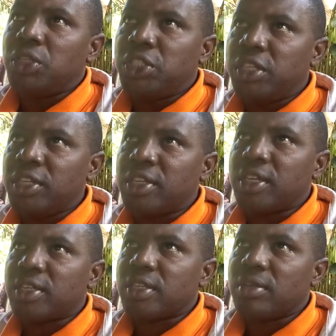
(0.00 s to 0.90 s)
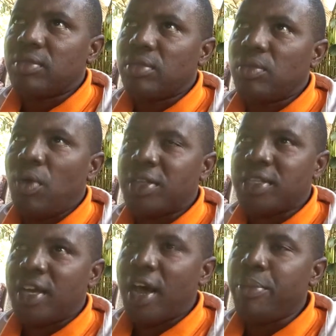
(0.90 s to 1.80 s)
Jesus was
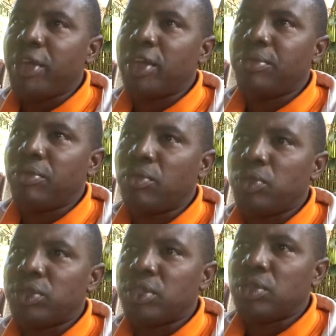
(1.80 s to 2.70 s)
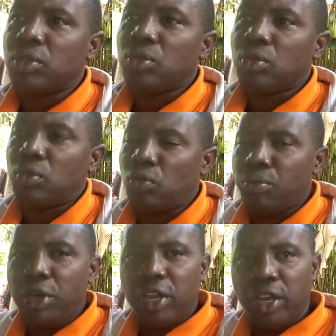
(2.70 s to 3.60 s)
coming with too
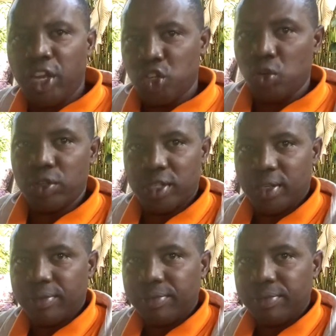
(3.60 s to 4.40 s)
many angels.